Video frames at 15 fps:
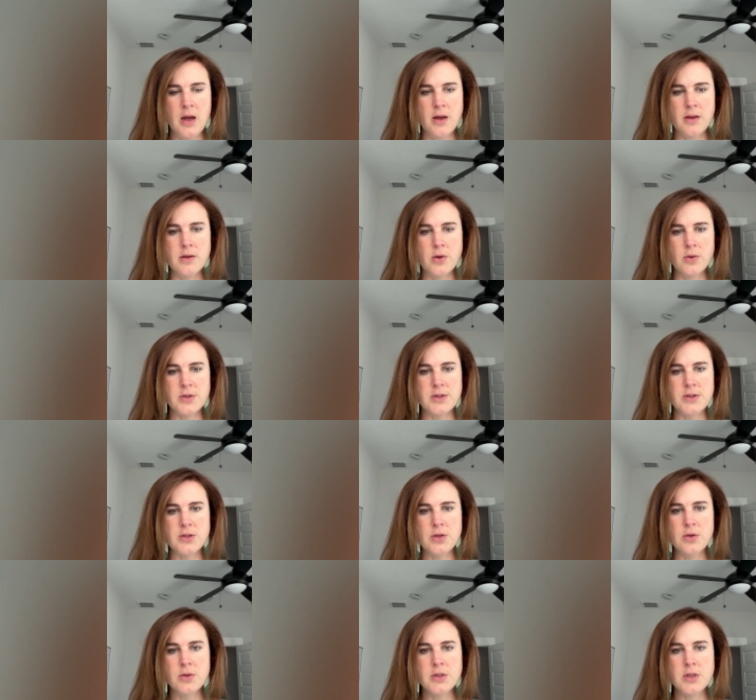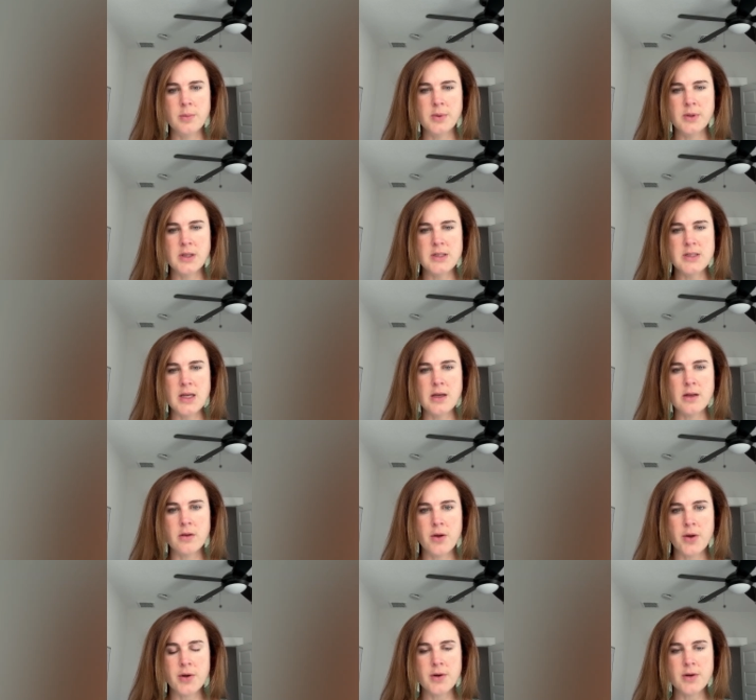Those do typically take
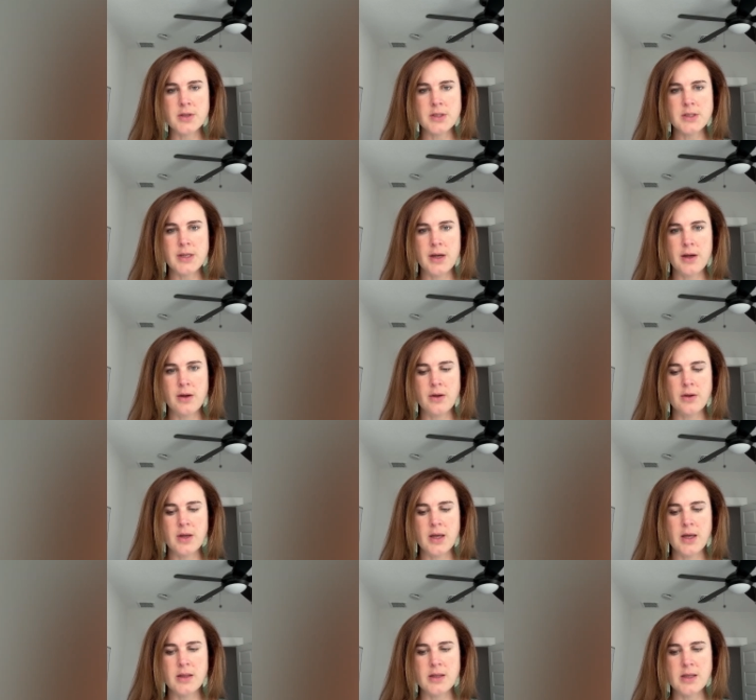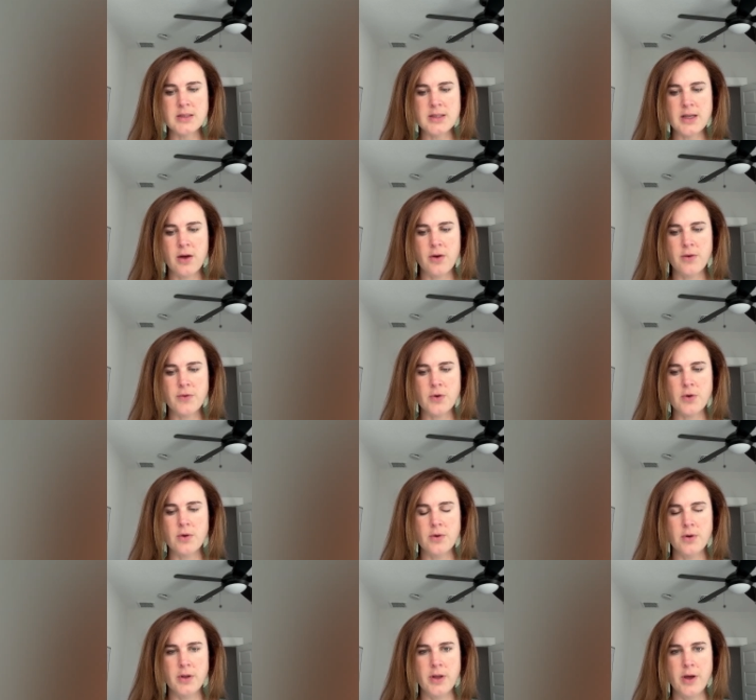longer to sell, and they sell for
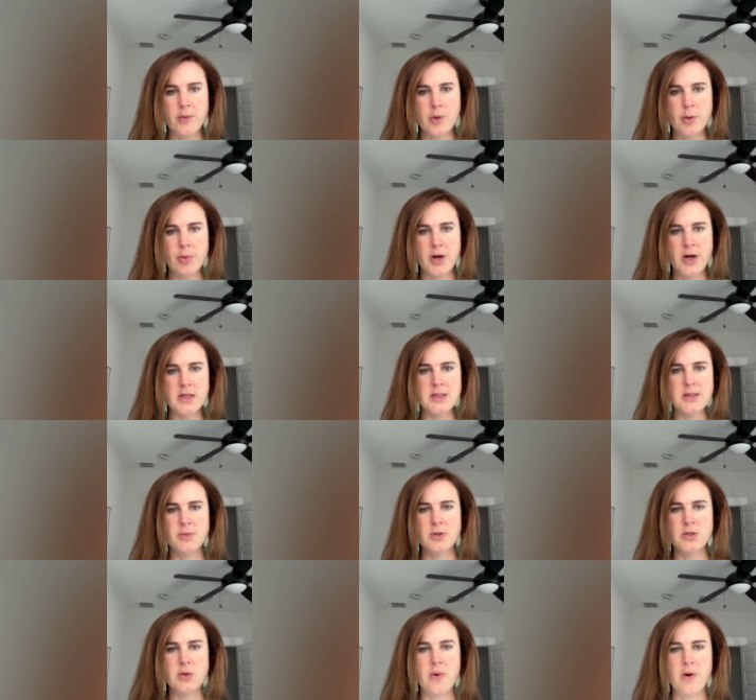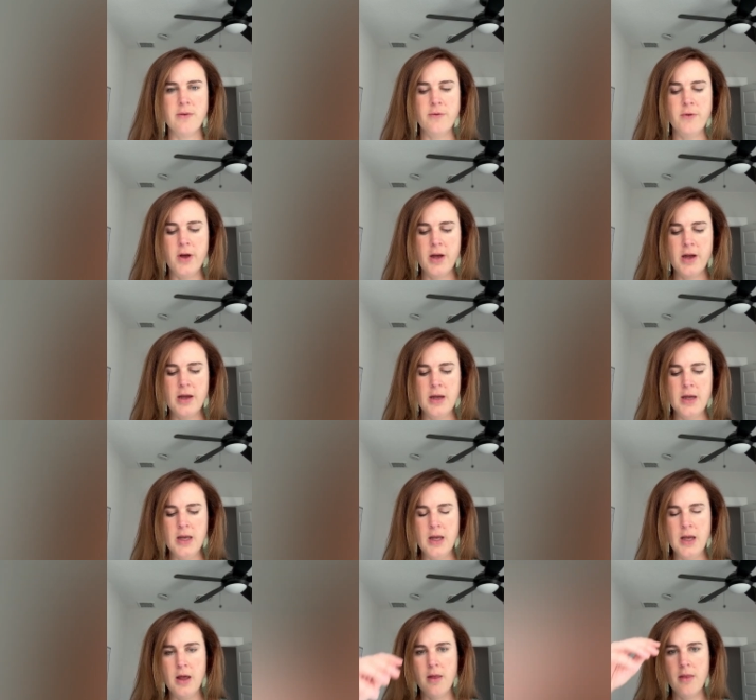a lower price per square foot
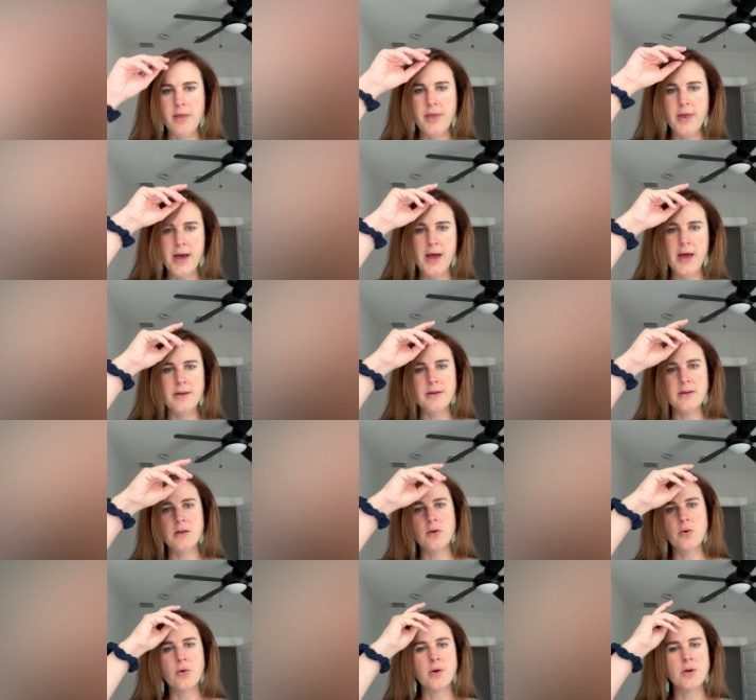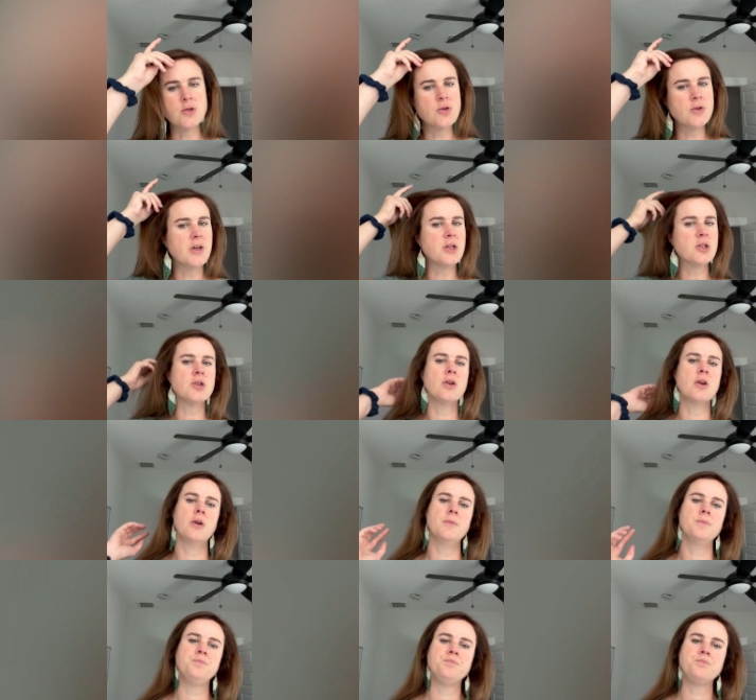than your
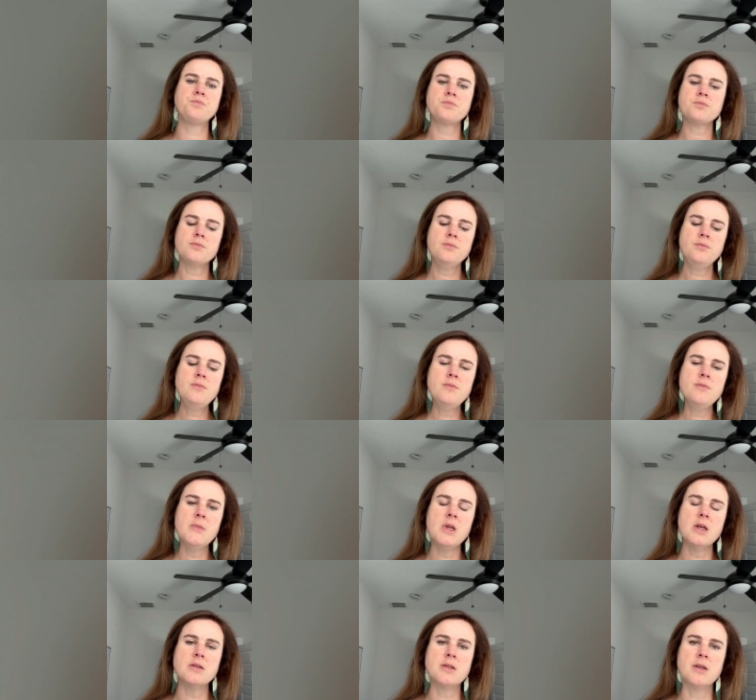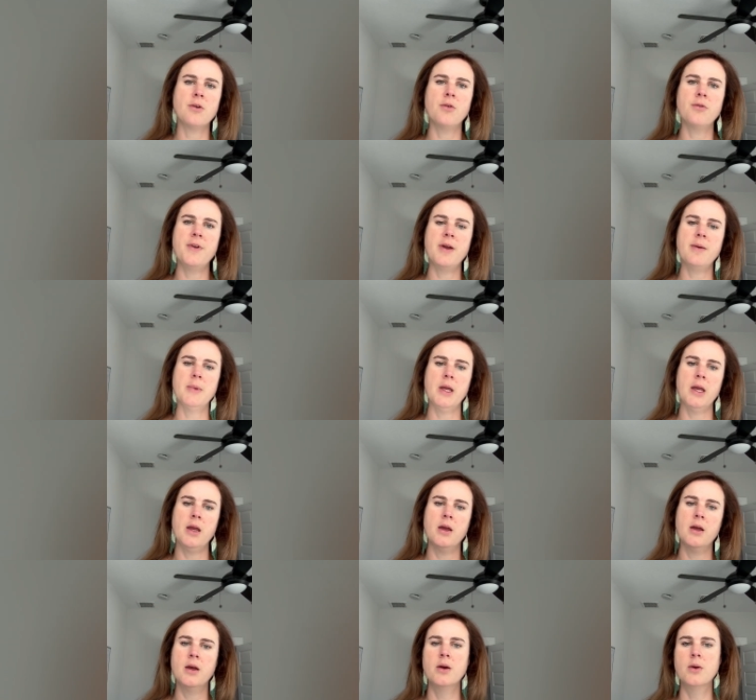traditional single family
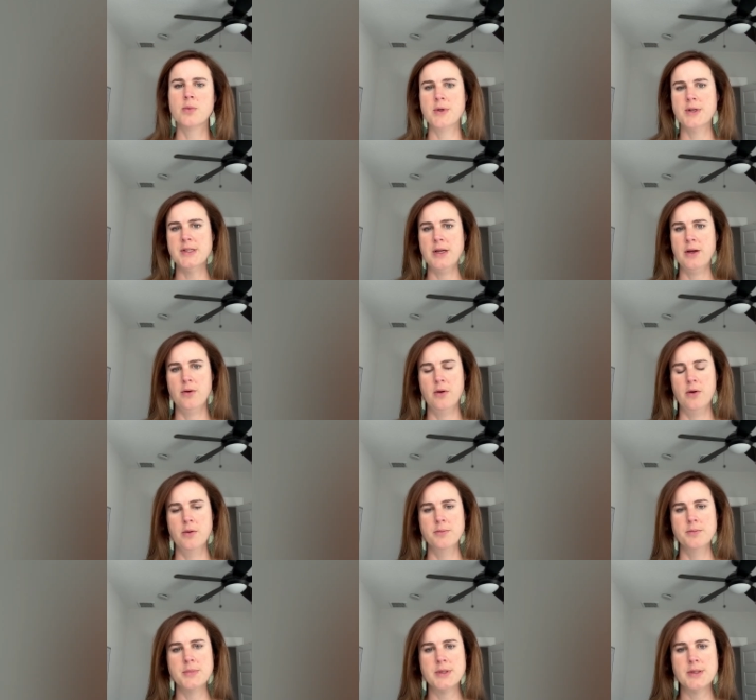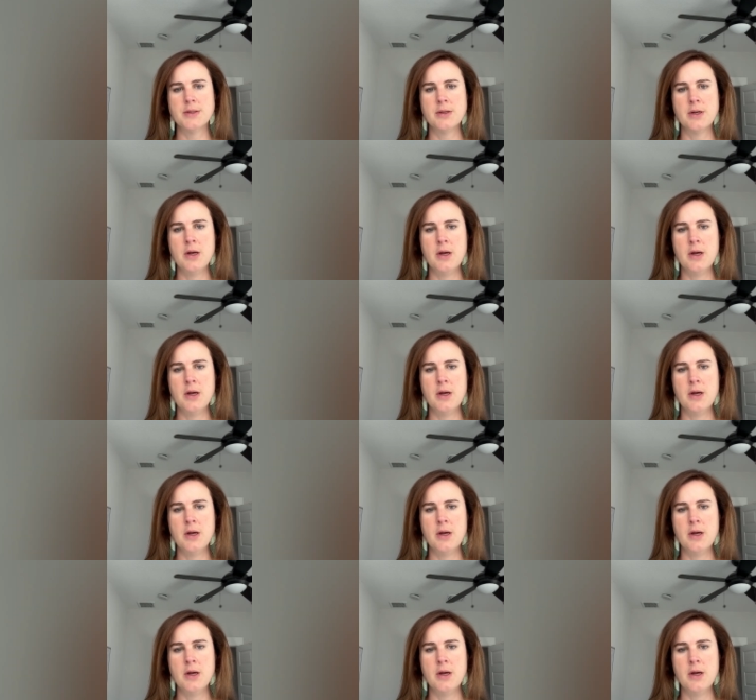resale homes.